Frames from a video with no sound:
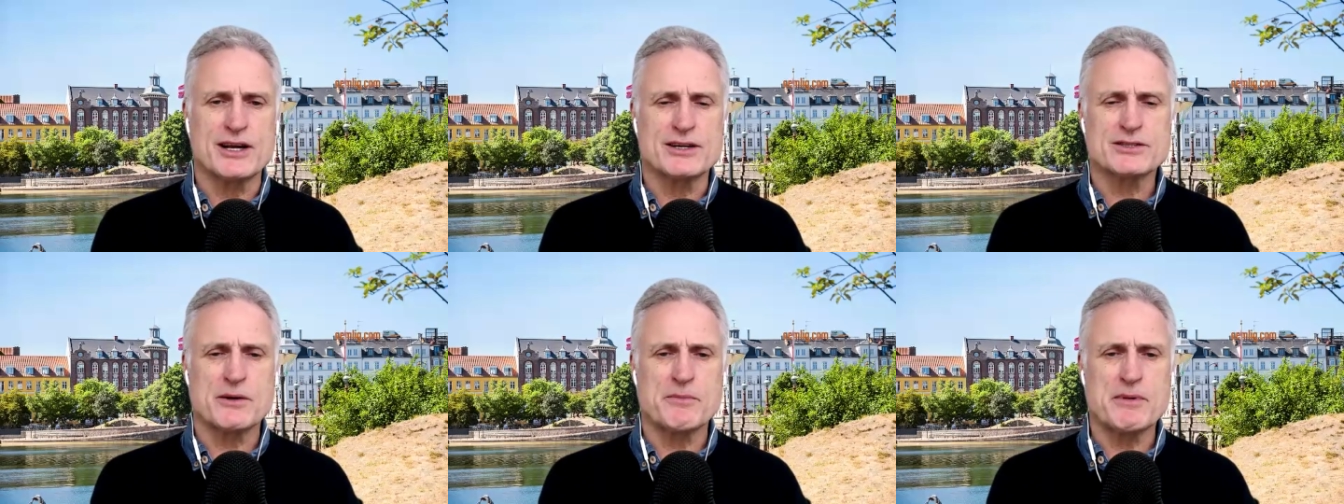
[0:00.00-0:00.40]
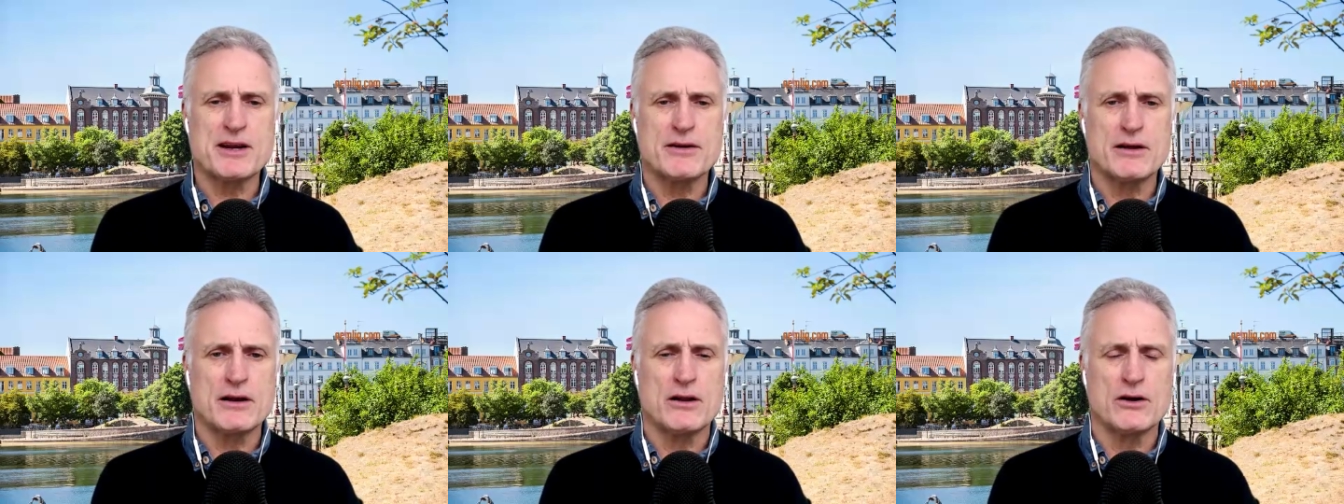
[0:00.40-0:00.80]
Because I
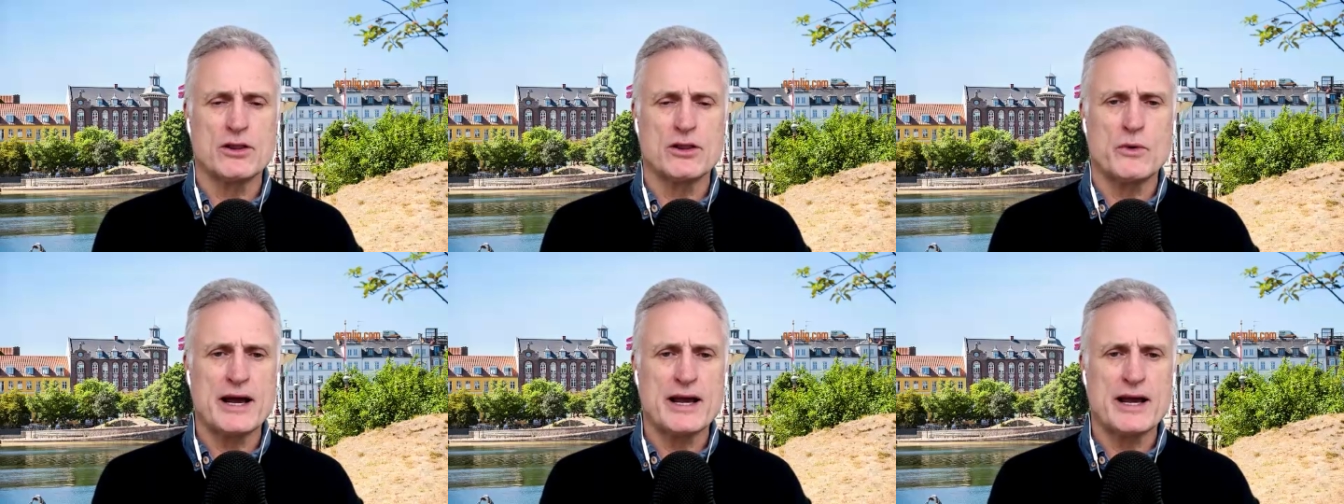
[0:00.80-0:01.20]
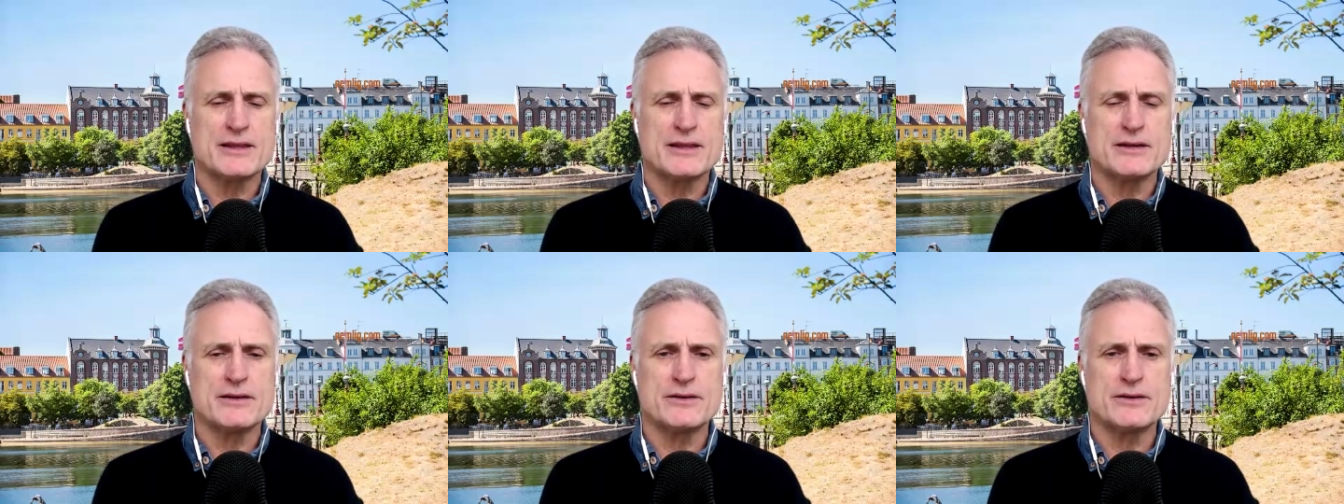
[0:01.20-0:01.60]
mean, along the way,
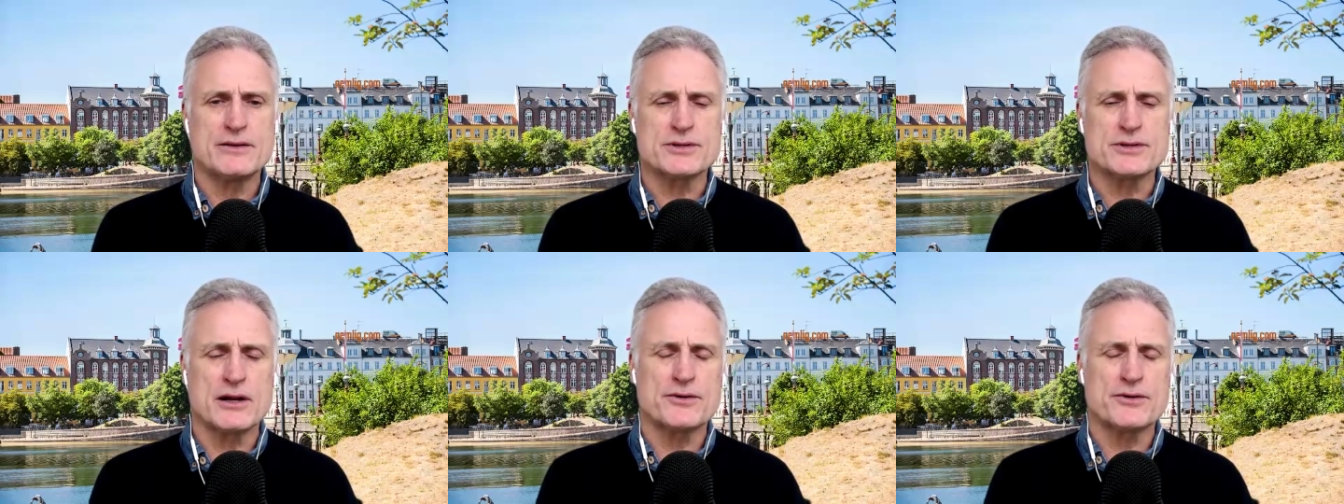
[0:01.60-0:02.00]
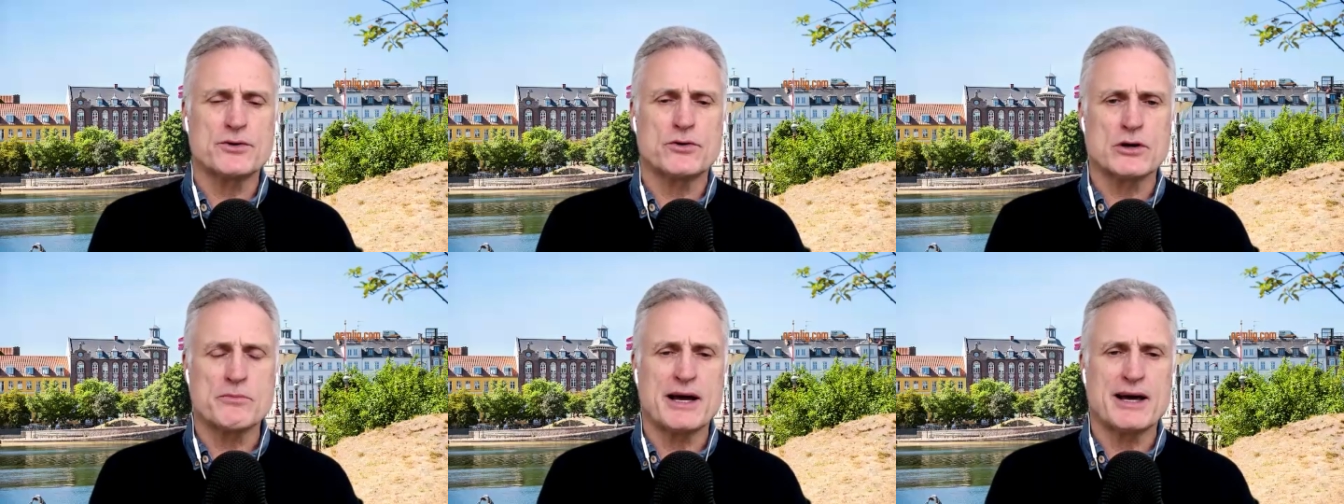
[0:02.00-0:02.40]
there was a lot of
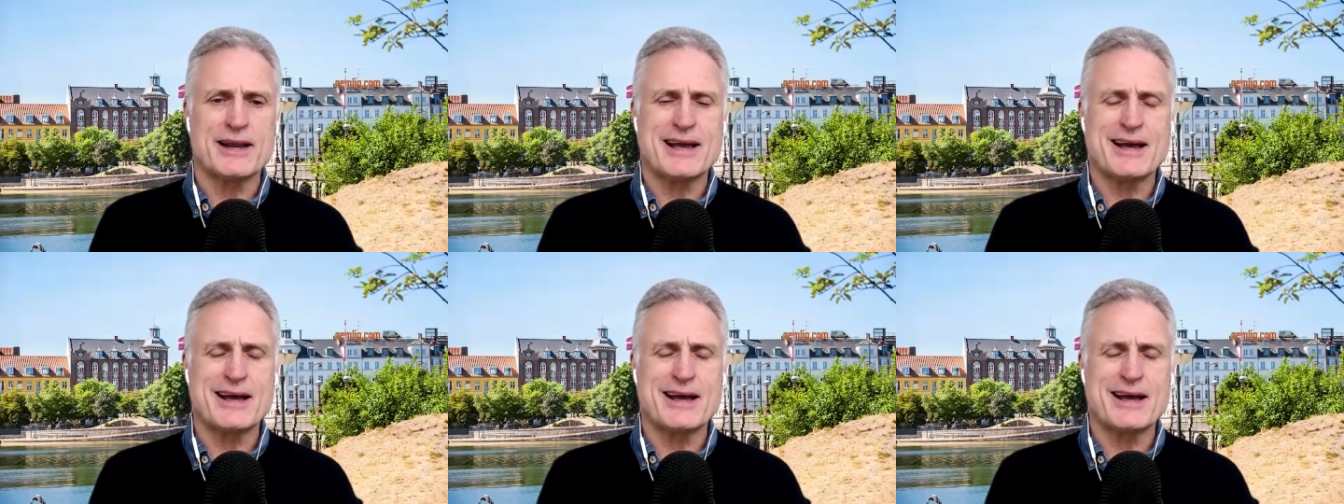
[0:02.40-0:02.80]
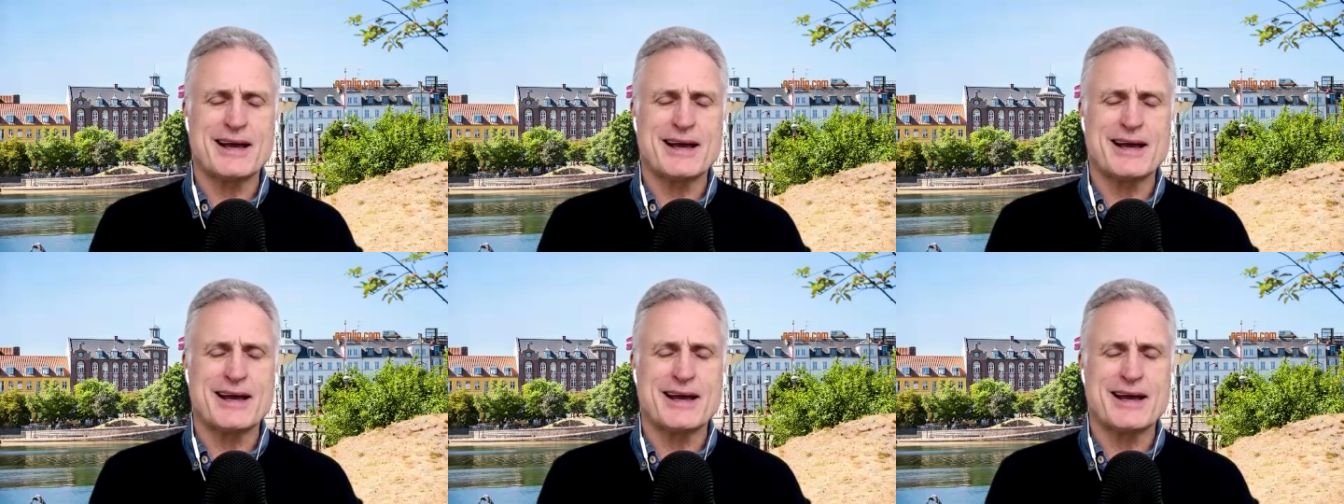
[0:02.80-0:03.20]
talk about how it
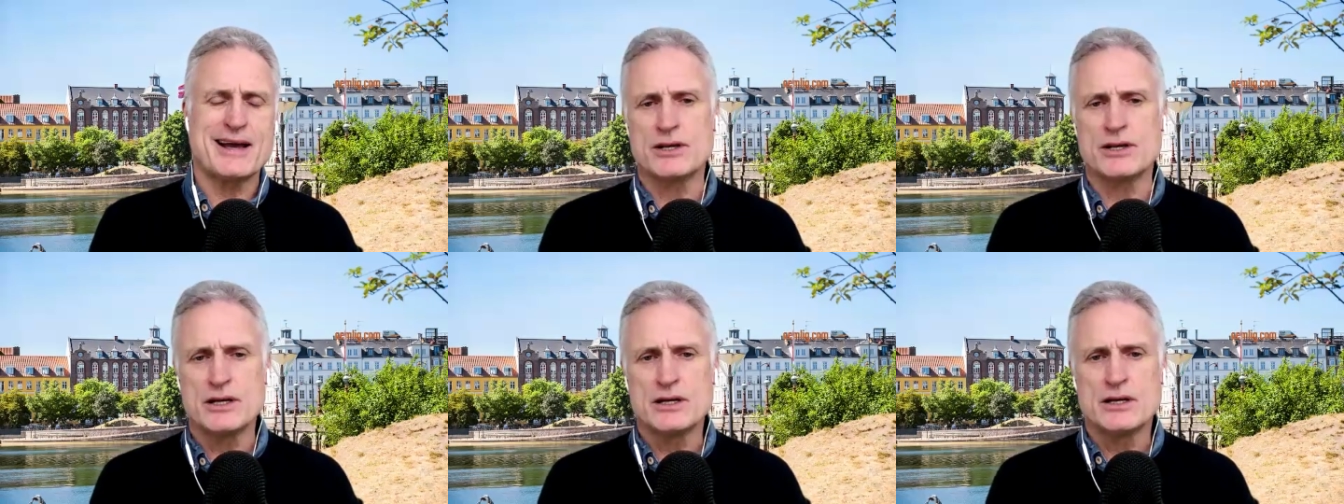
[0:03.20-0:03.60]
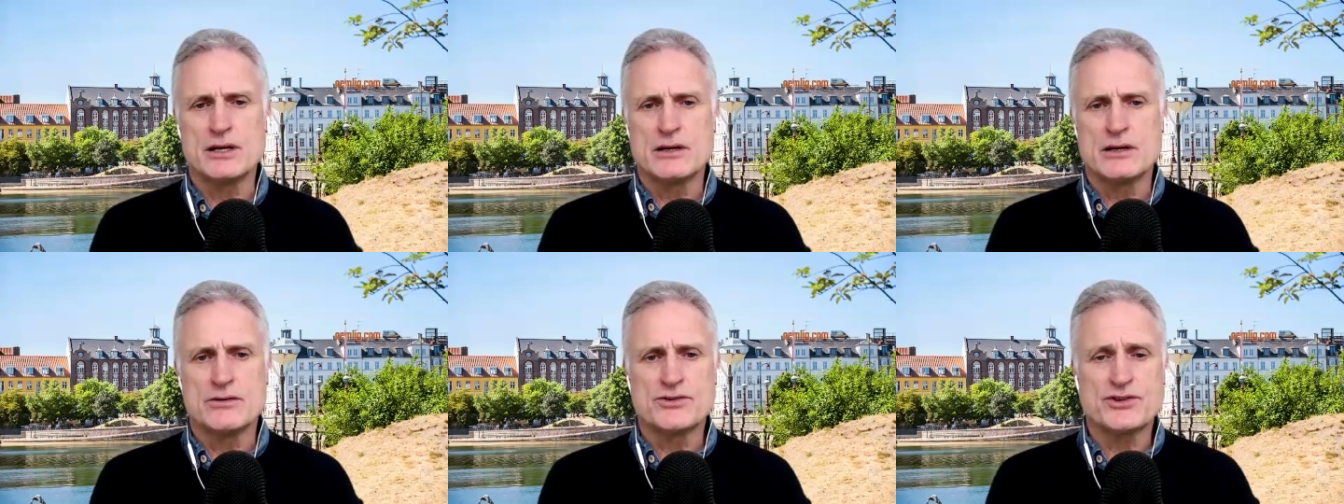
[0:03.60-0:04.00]
can't really
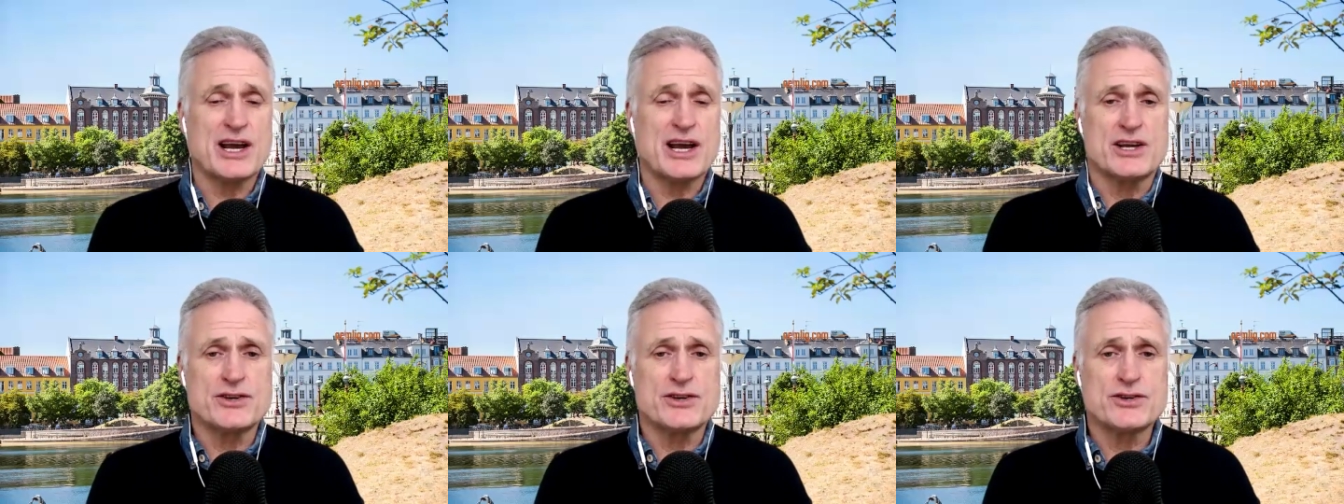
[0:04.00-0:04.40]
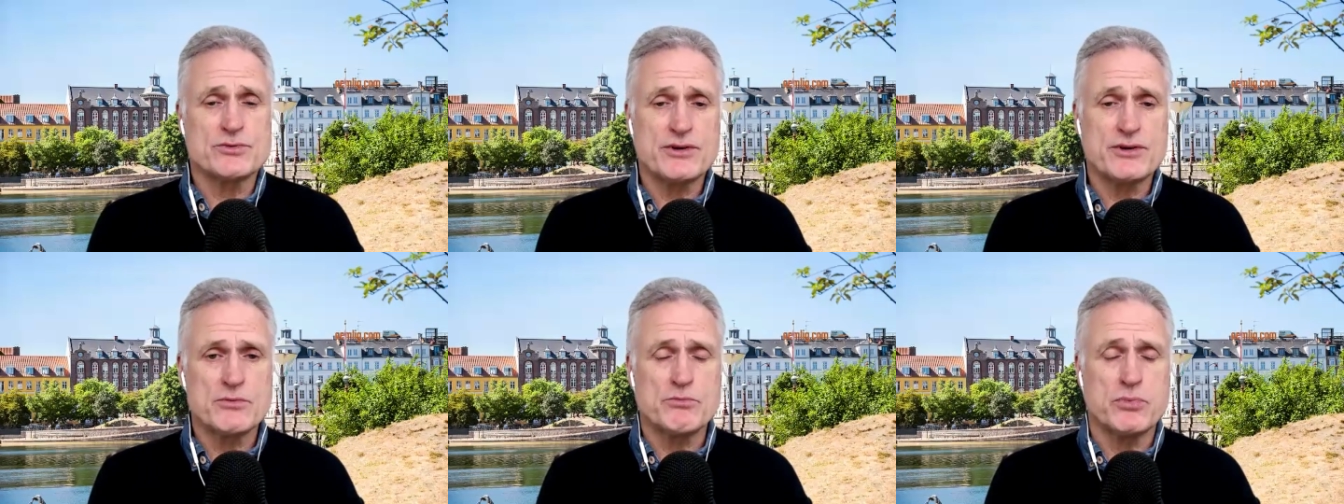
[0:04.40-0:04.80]
change.
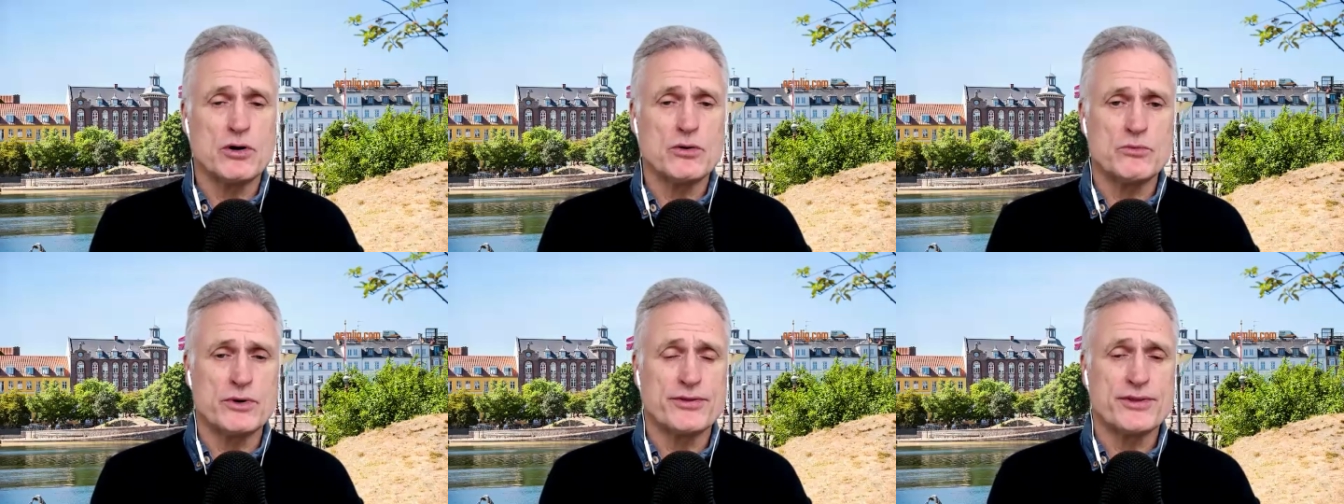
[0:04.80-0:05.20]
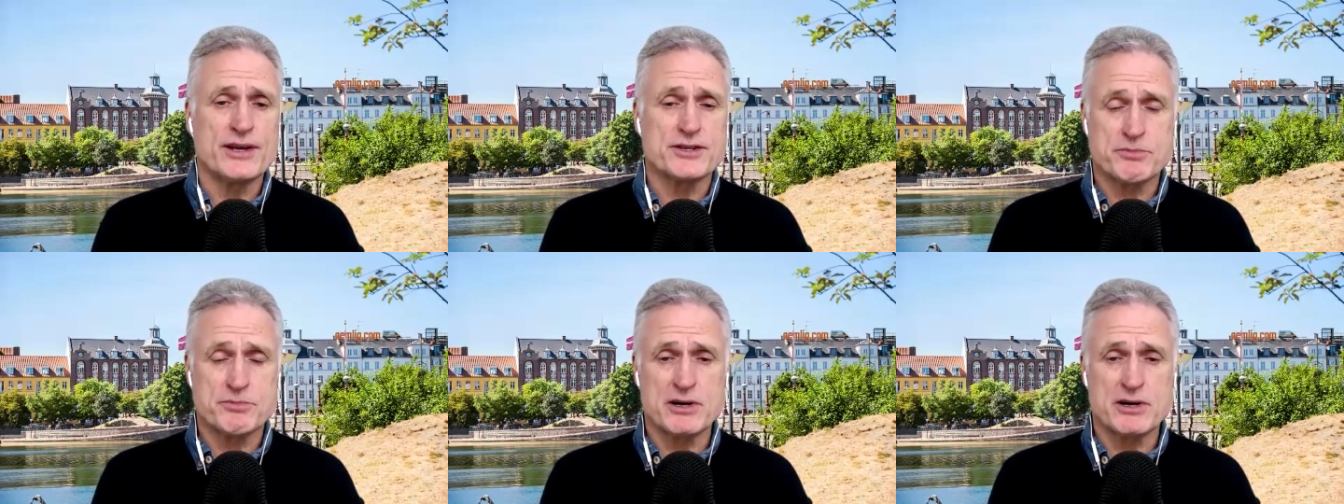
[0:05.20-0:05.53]
Whatever you're born with, that's